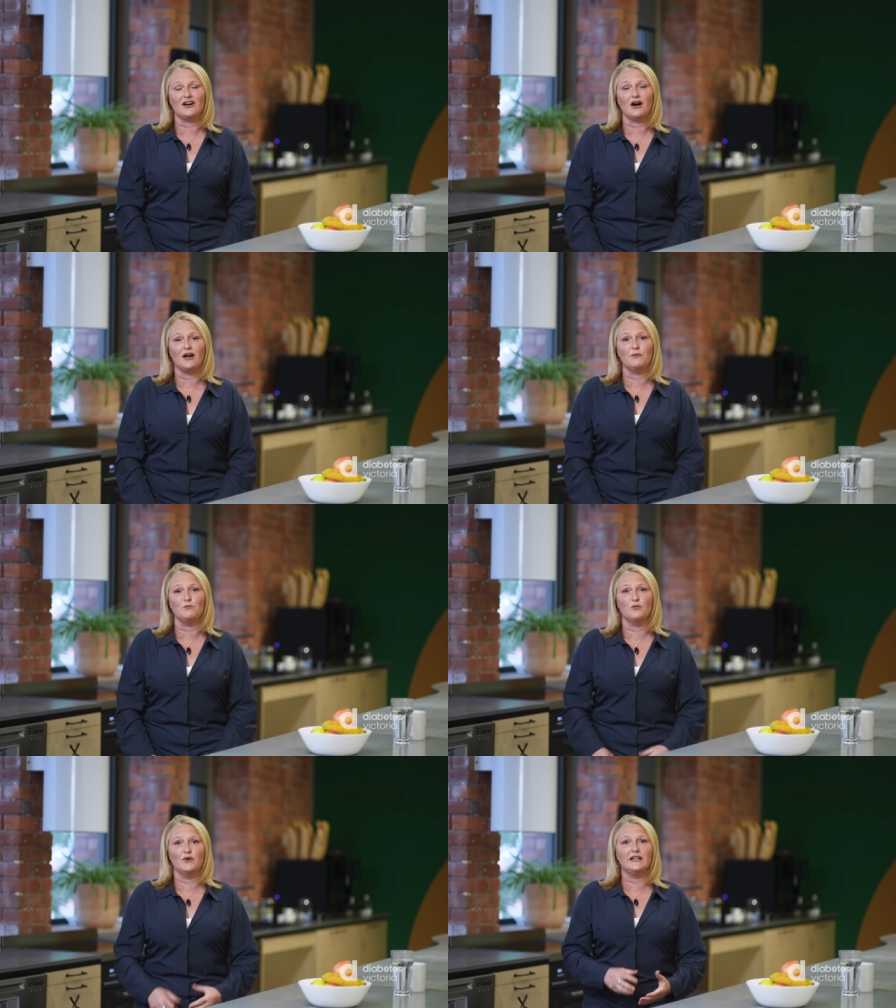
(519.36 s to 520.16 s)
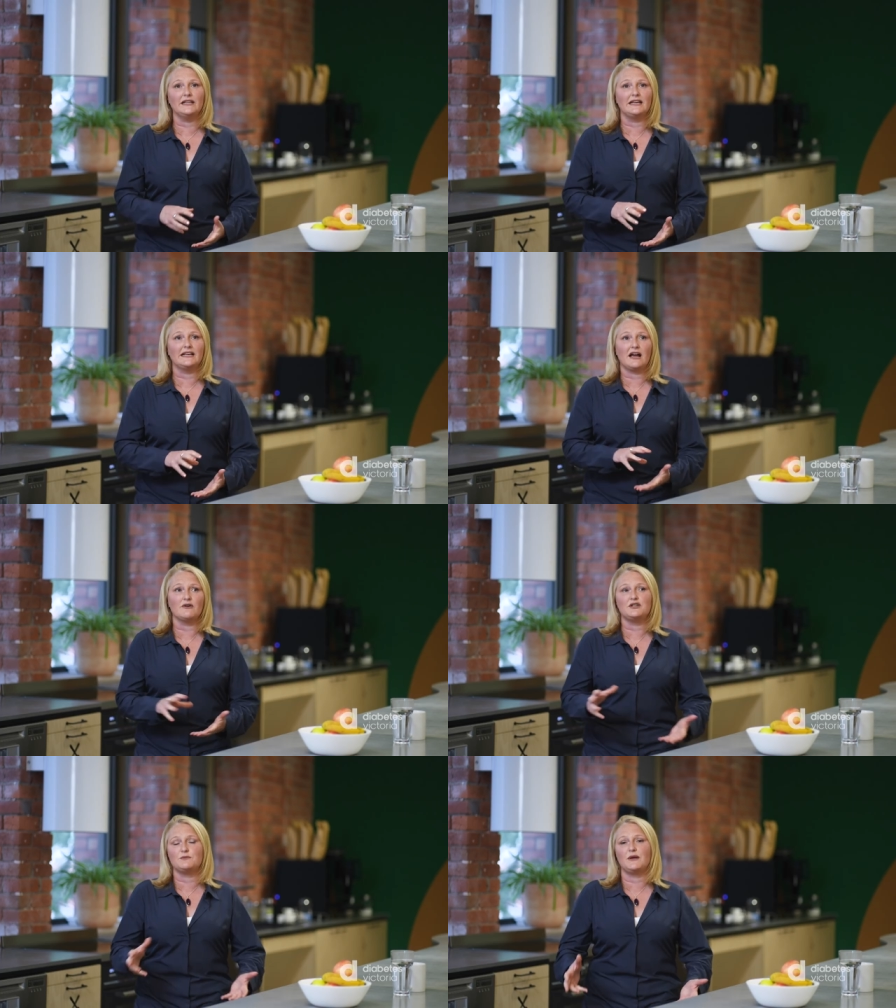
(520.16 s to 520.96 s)
I really
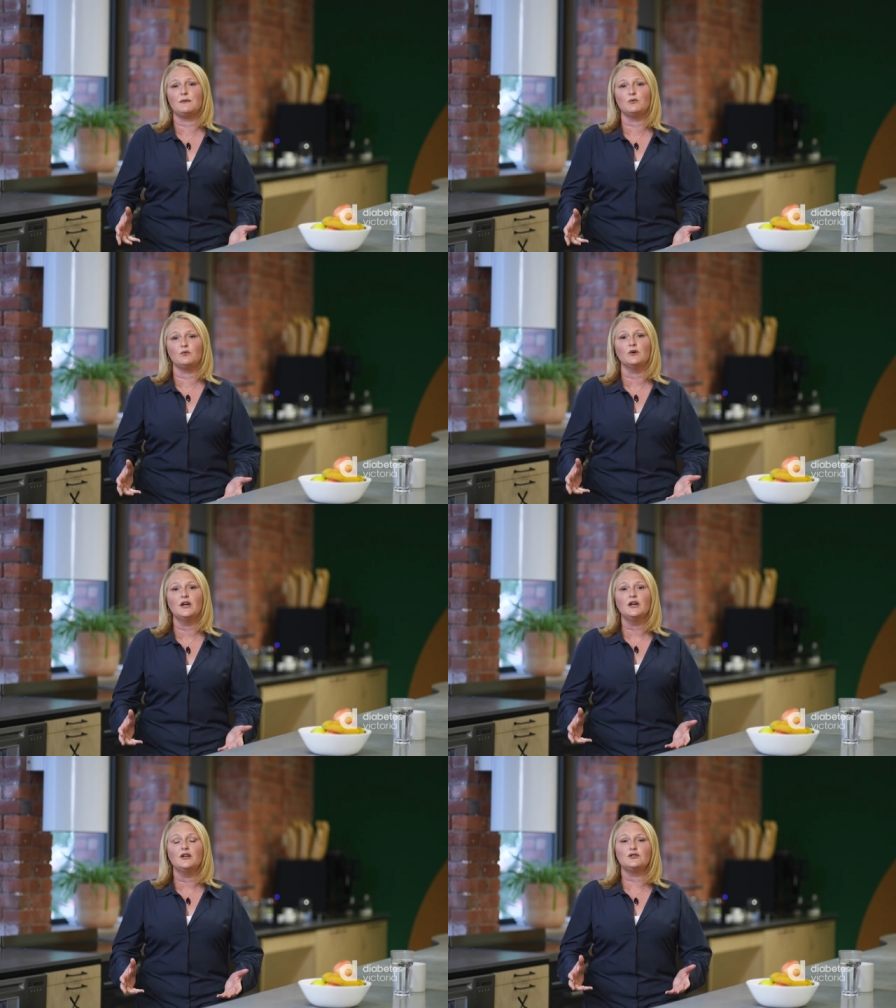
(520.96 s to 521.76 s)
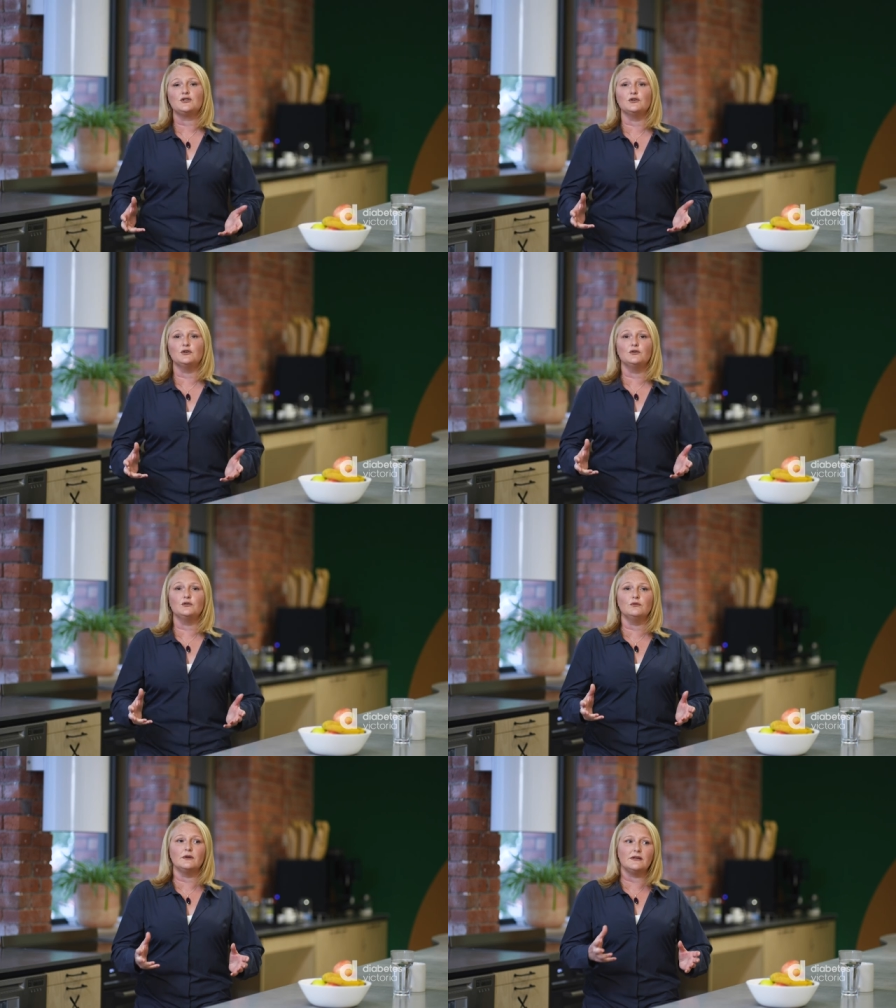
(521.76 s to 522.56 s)
encourage people
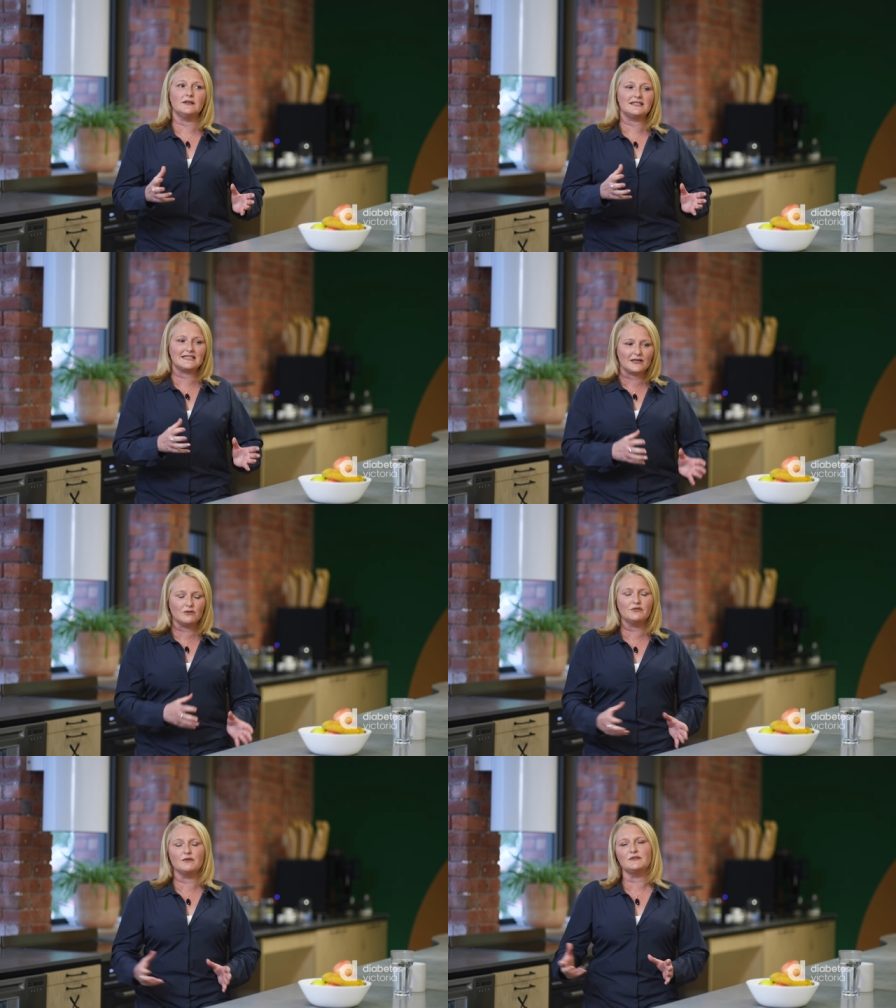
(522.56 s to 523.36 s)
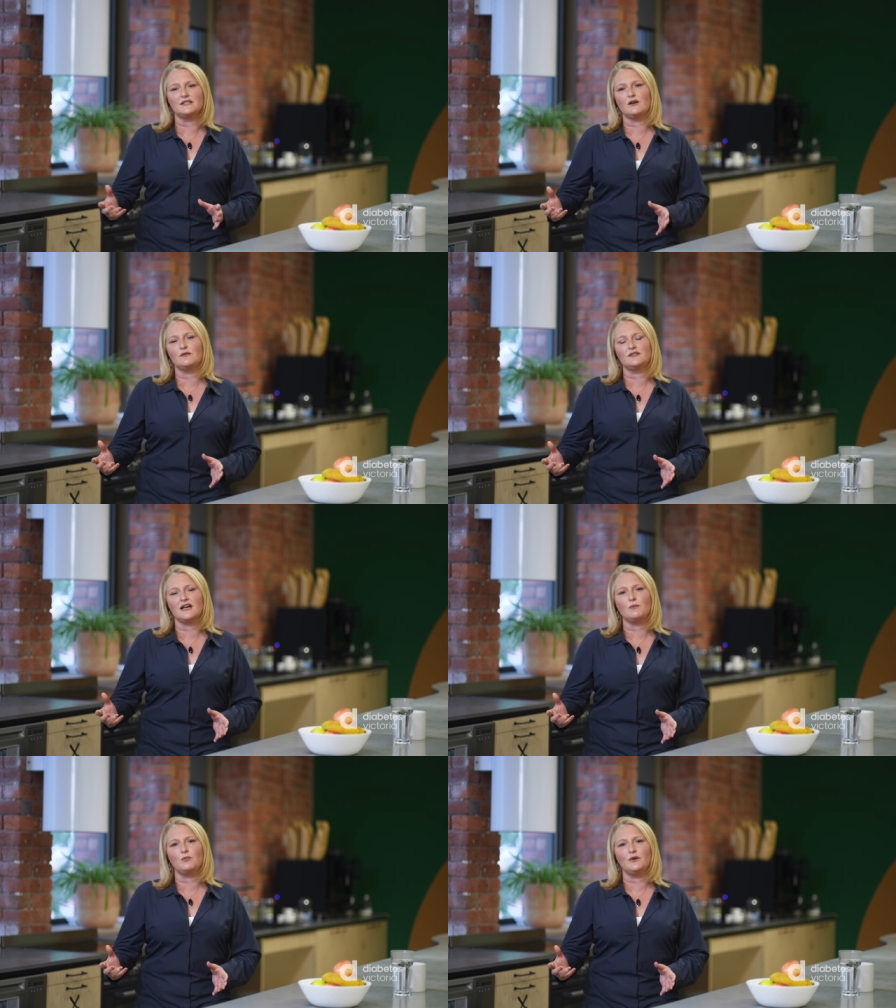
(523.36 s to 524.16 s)
to skill themselves
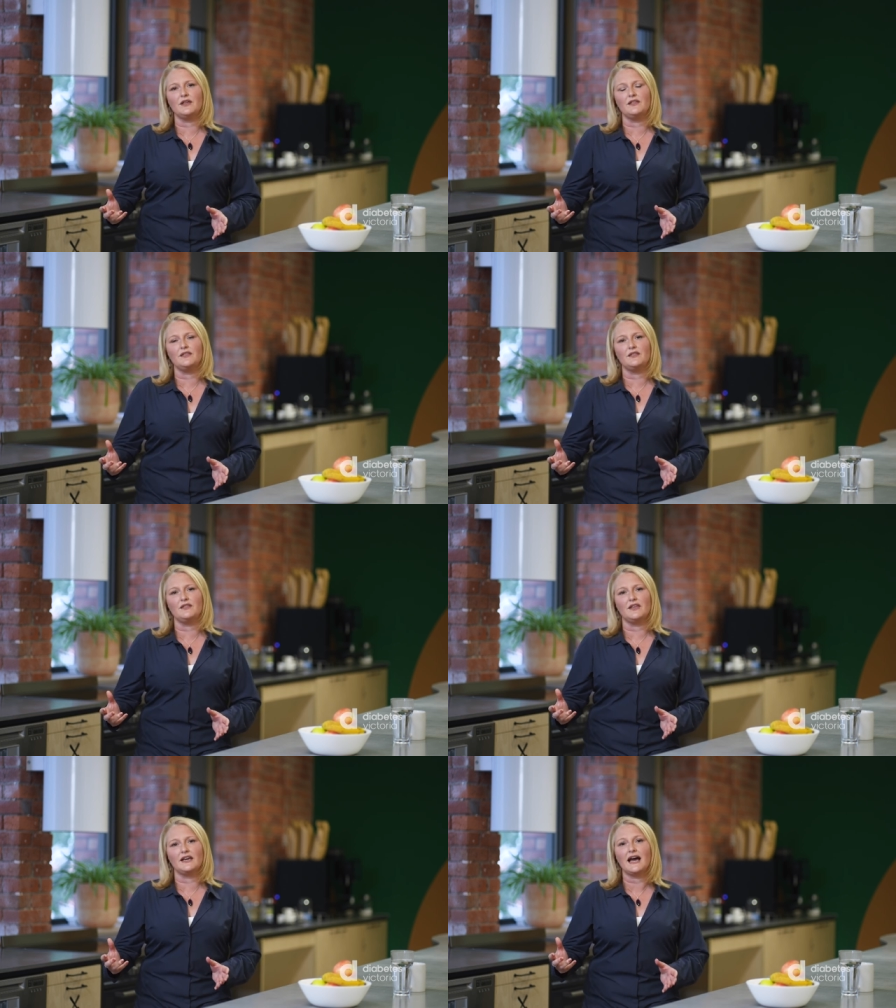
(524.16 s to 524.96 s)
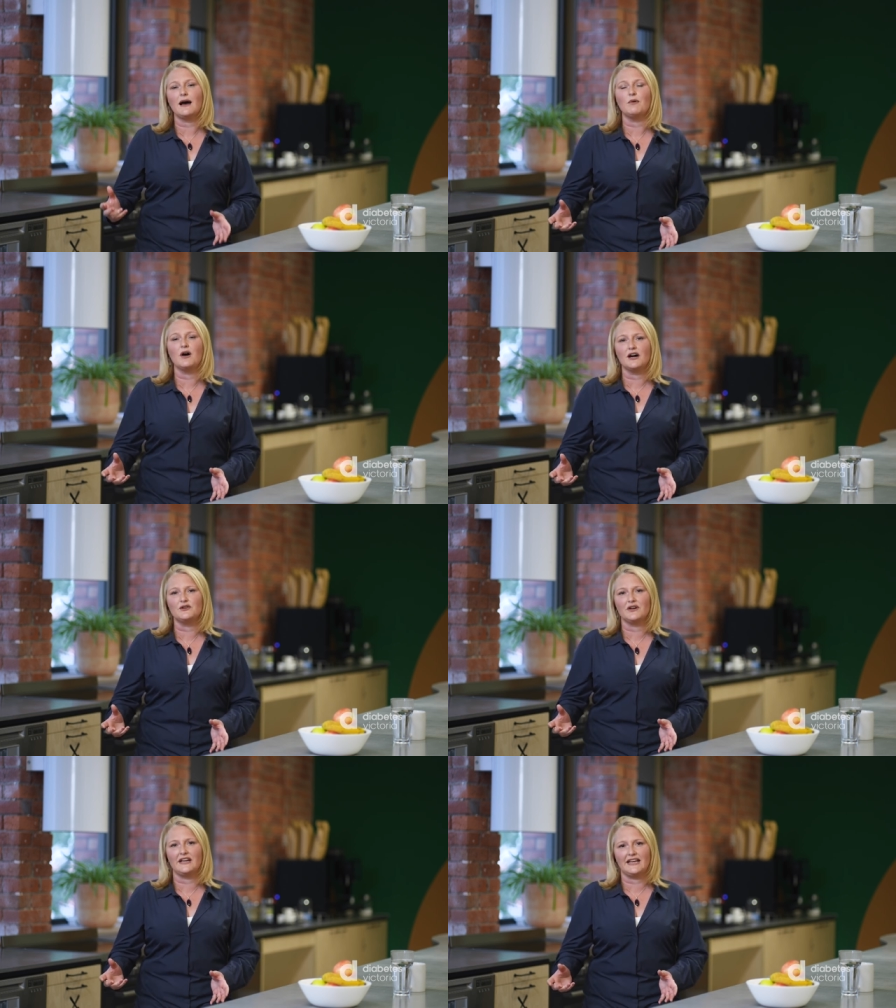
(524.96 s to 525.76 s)
up with their
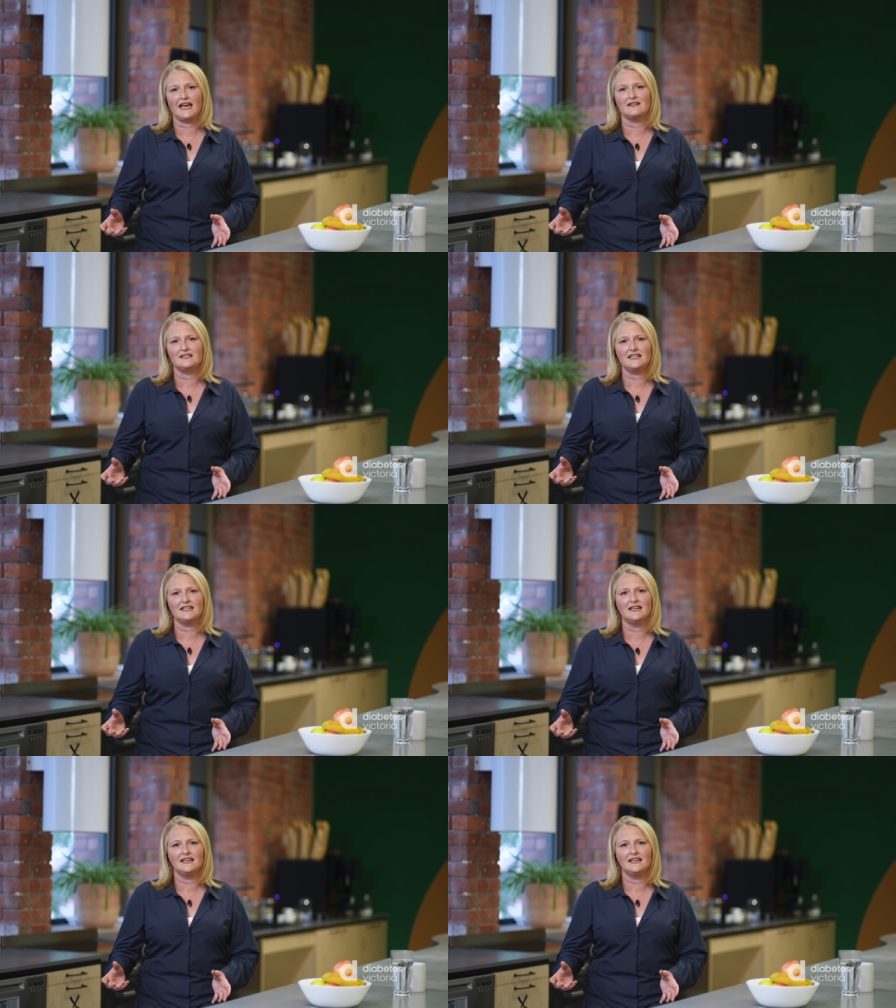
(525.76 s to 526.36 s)
carbohydrate counting,